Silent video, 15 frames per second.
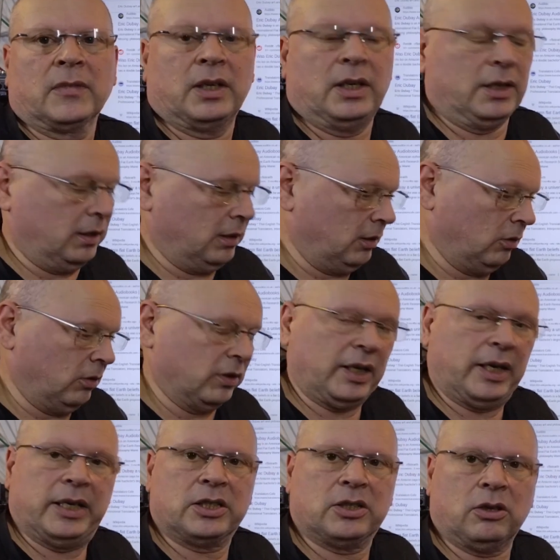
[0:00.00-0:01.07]
He didn't go and
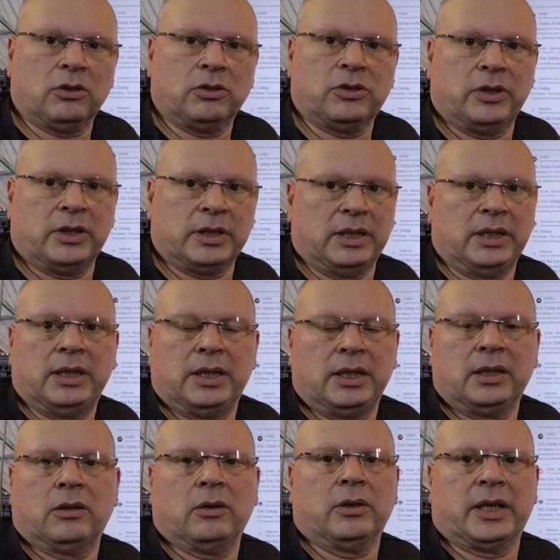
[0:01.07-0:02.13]
get his doctorate, and he
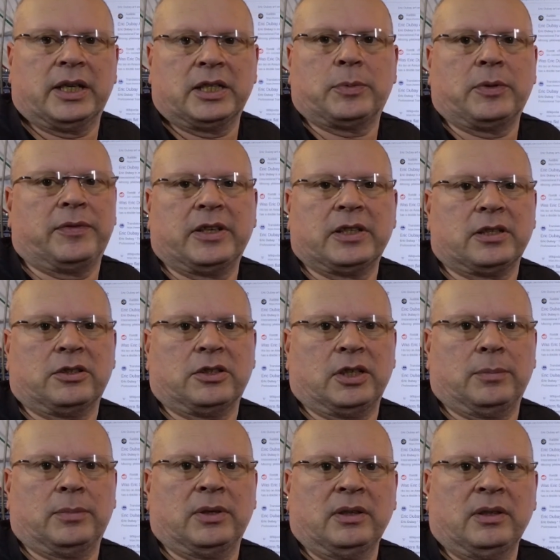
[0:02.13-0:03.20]
didn't go and get his professorship.